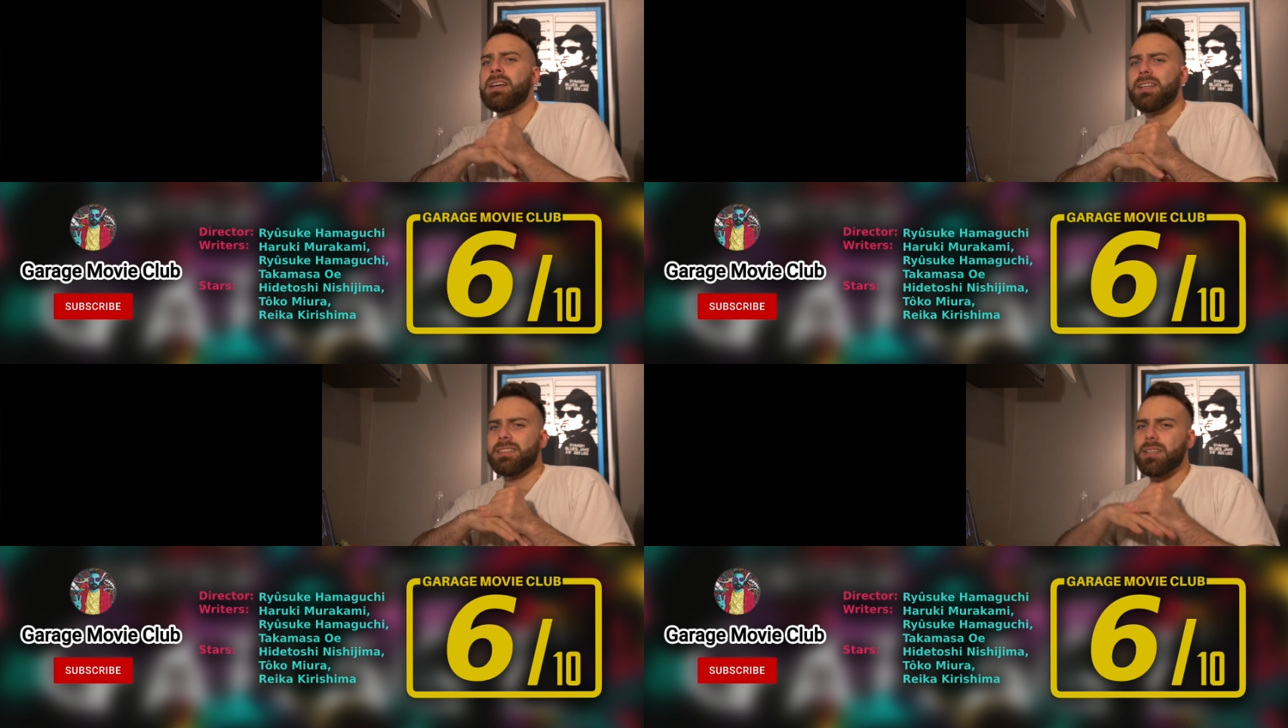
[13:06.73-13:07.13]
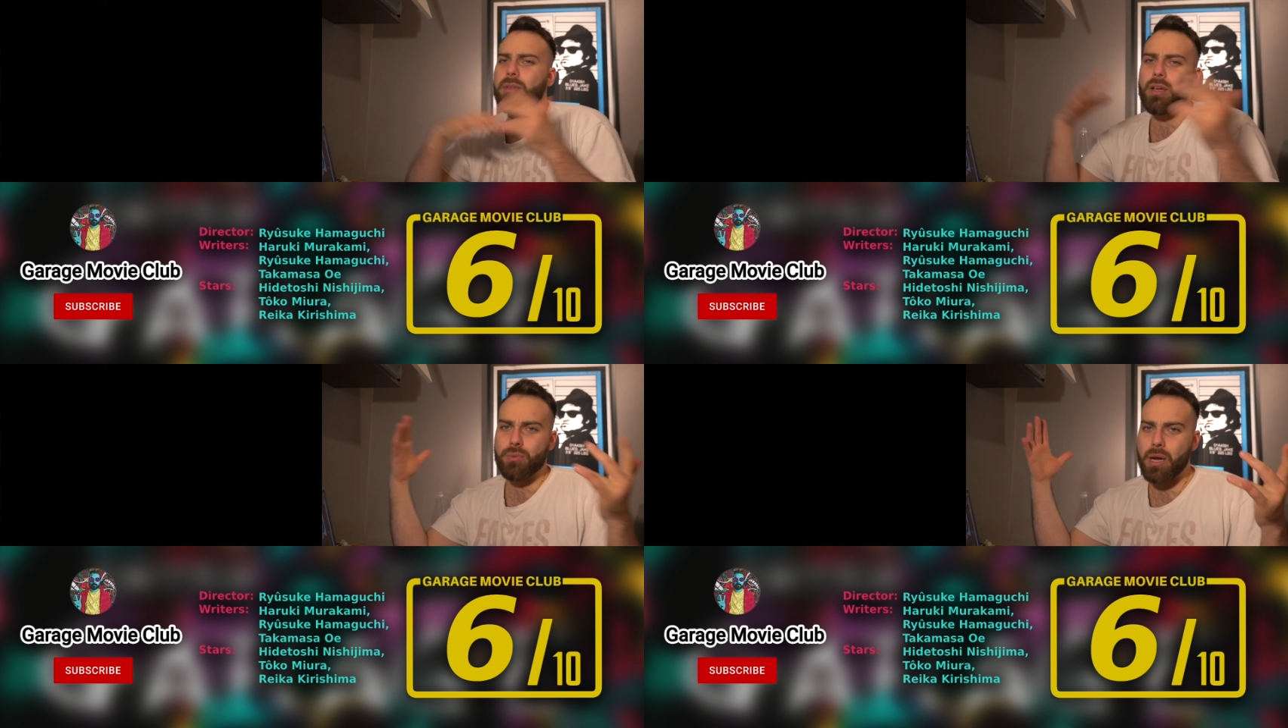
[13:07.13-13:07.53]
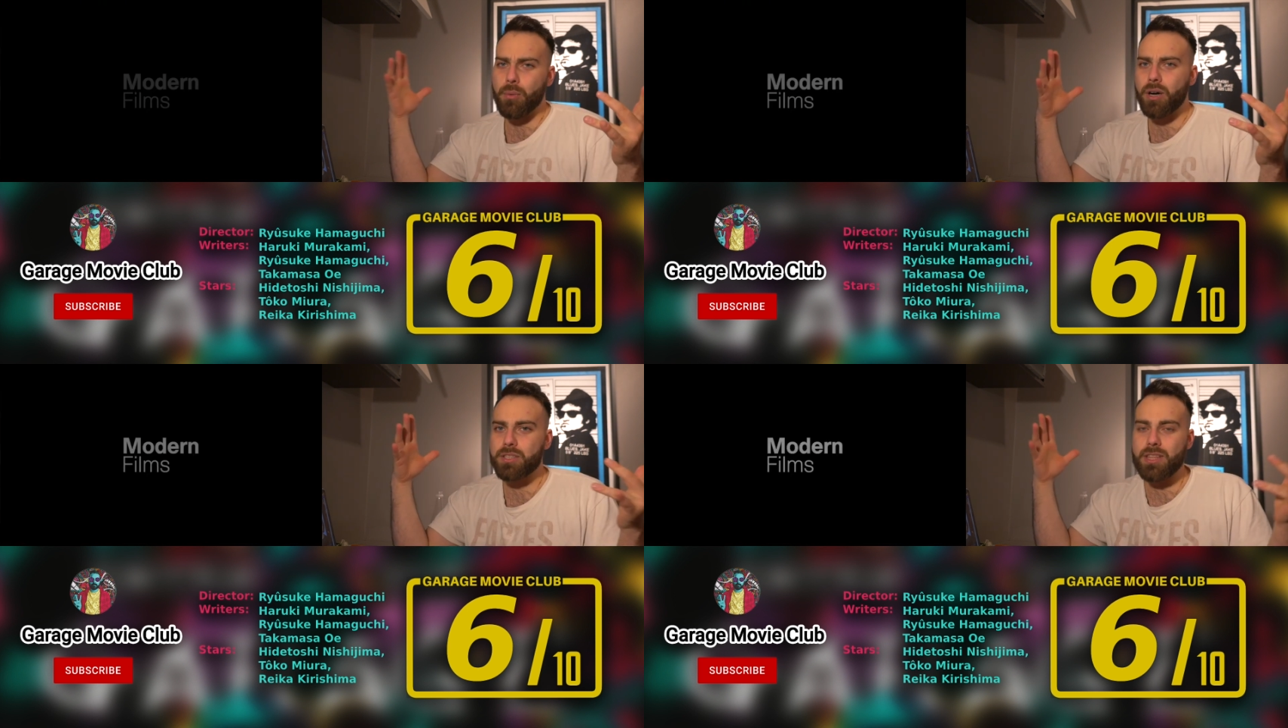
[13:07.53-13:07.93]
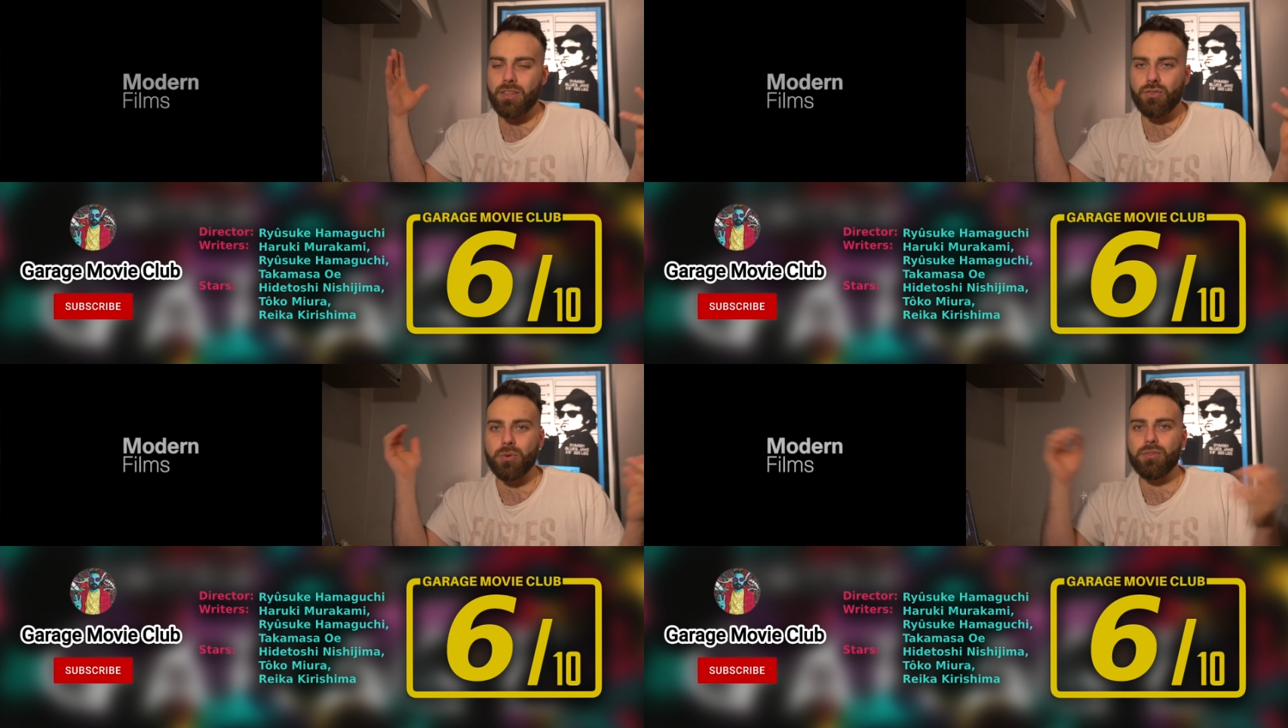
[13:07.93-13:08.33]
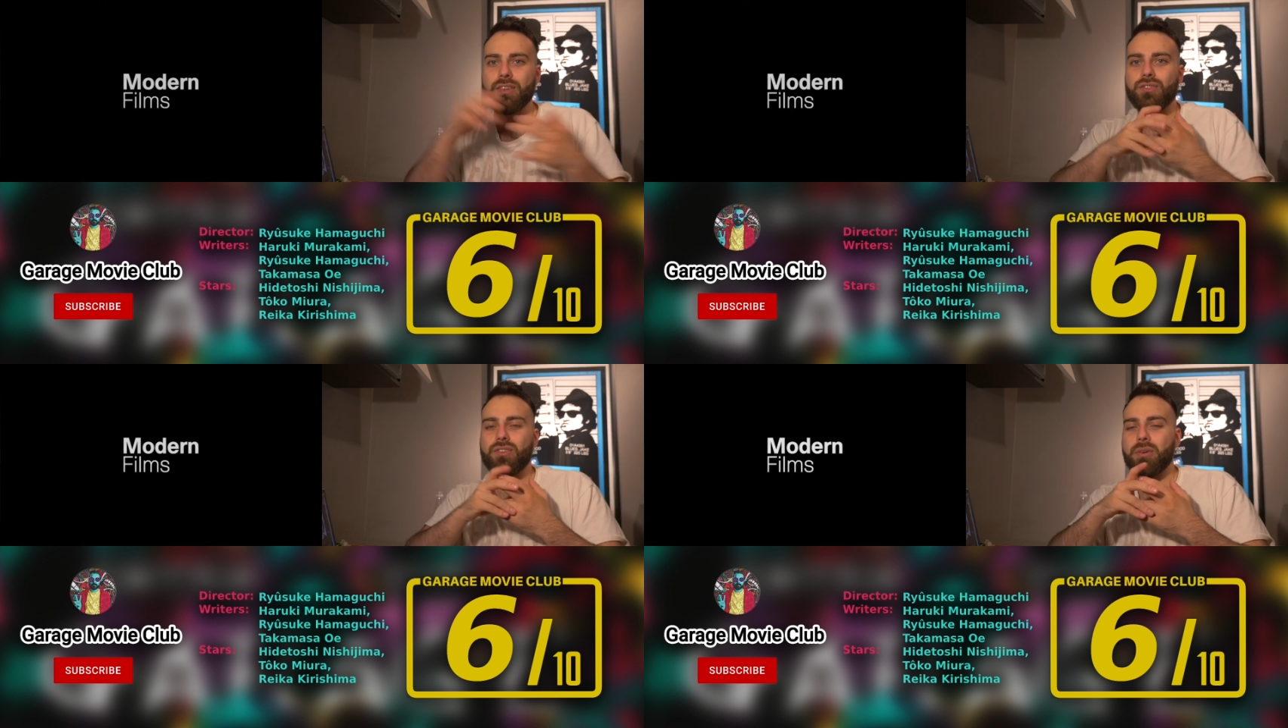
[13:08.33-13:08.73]
Sometimes when I watch these
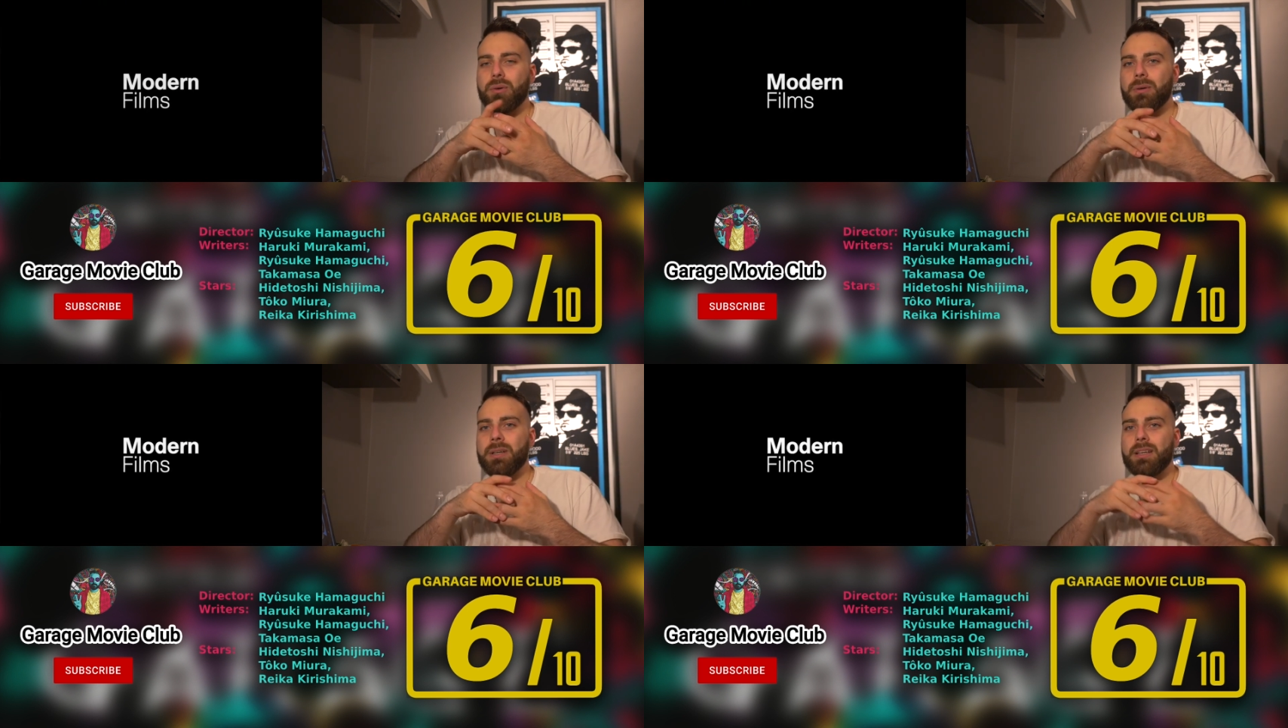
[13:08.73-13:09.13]
movies too,